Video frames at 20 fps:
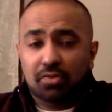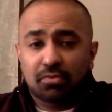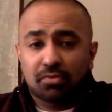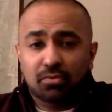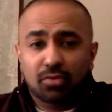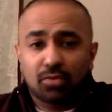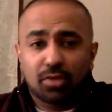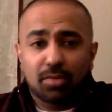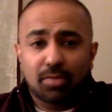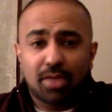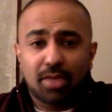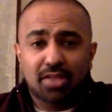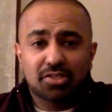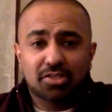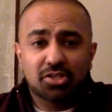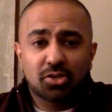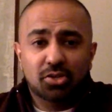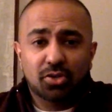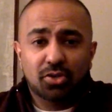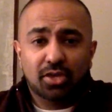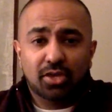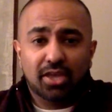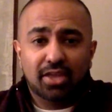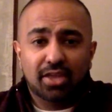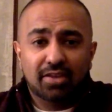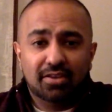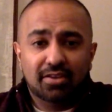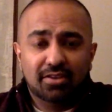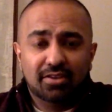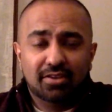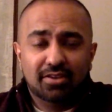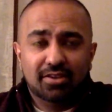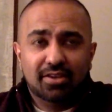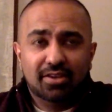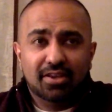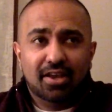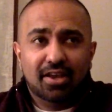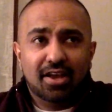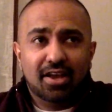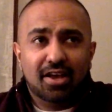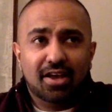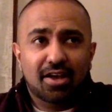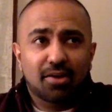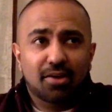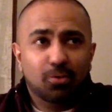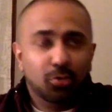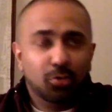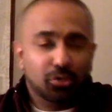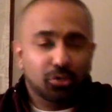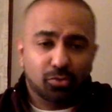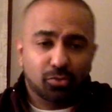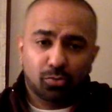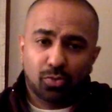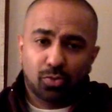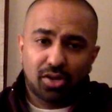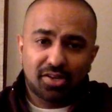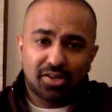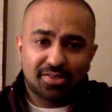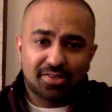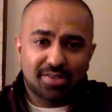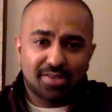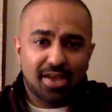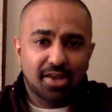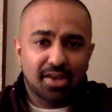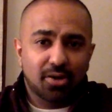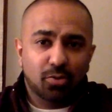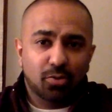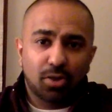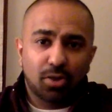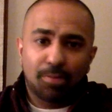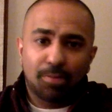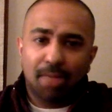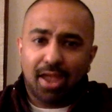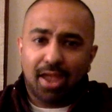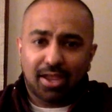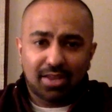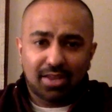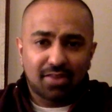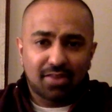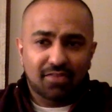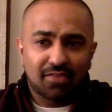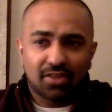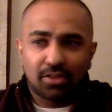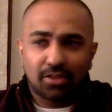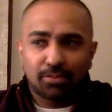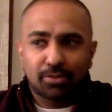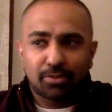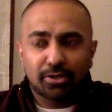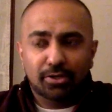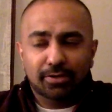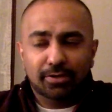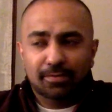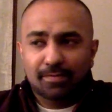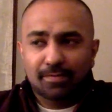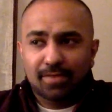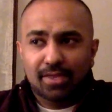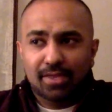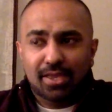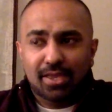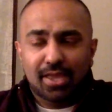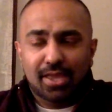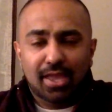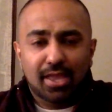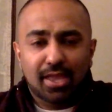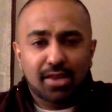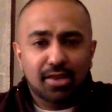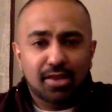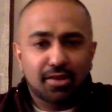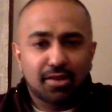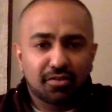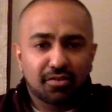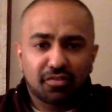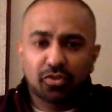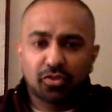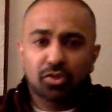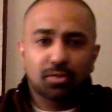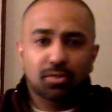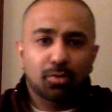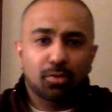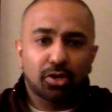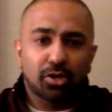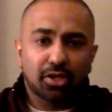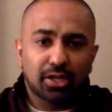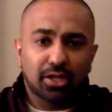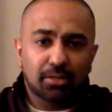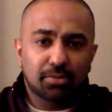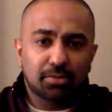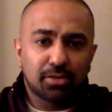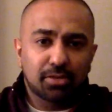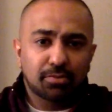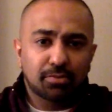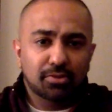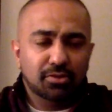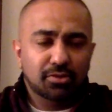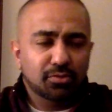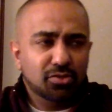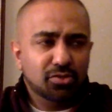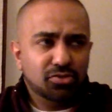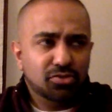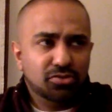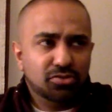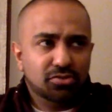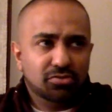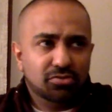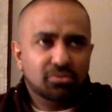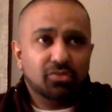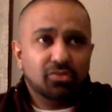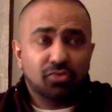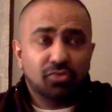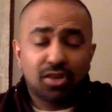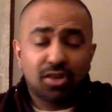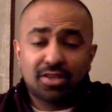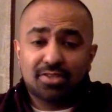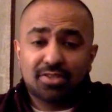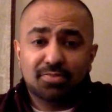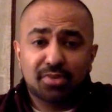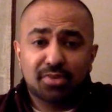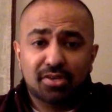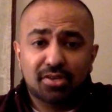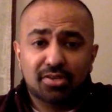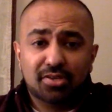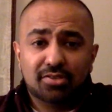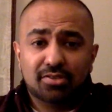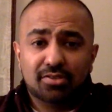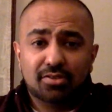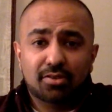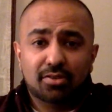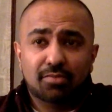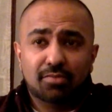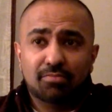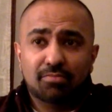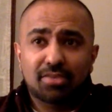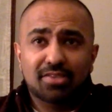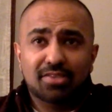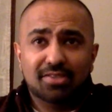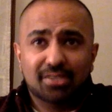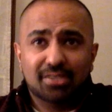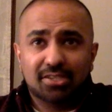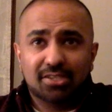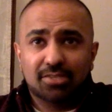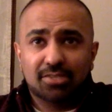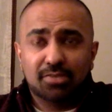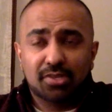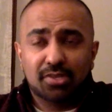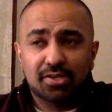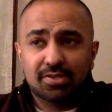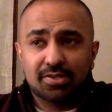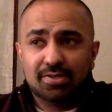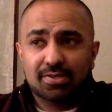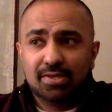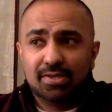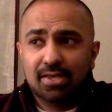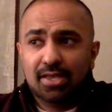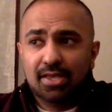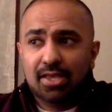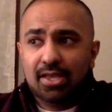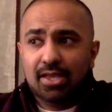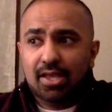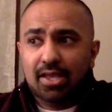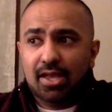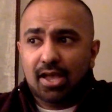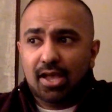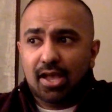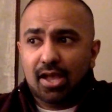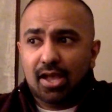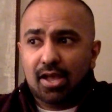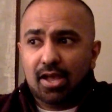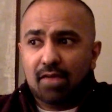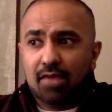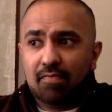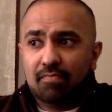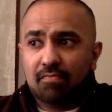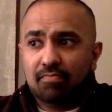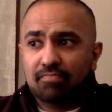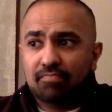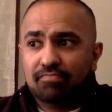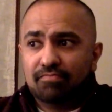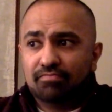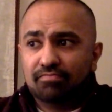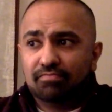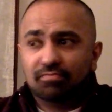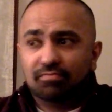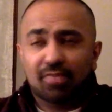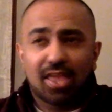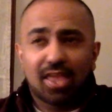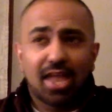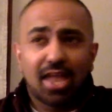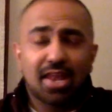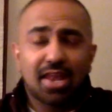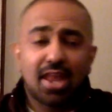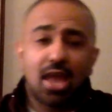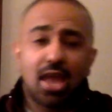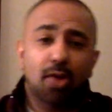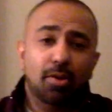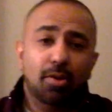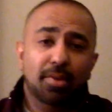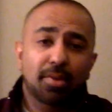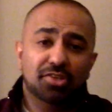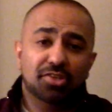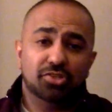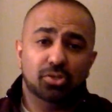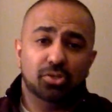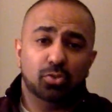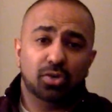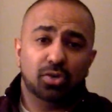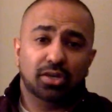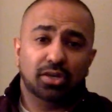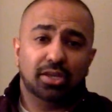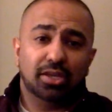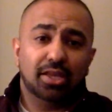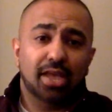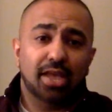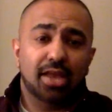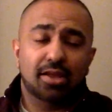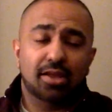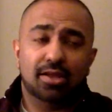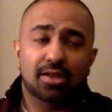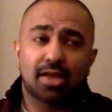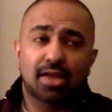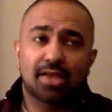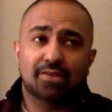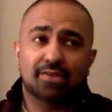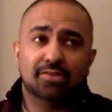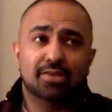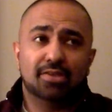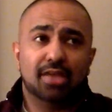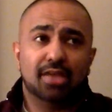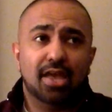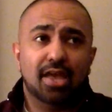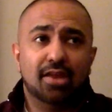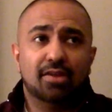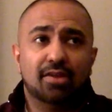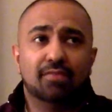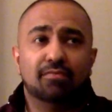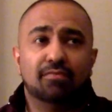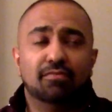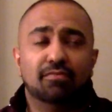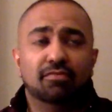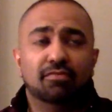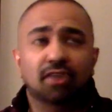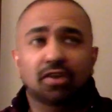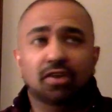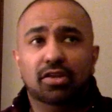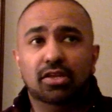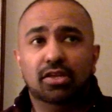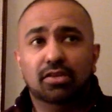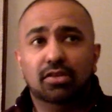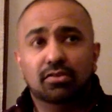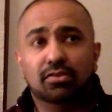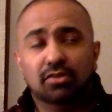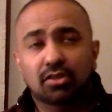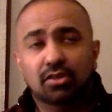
one-man show again. Worked with one designer, one back-end developer, and a few other marketing people, which was great experience, amazing experience. Um, and now I'm actually working at a very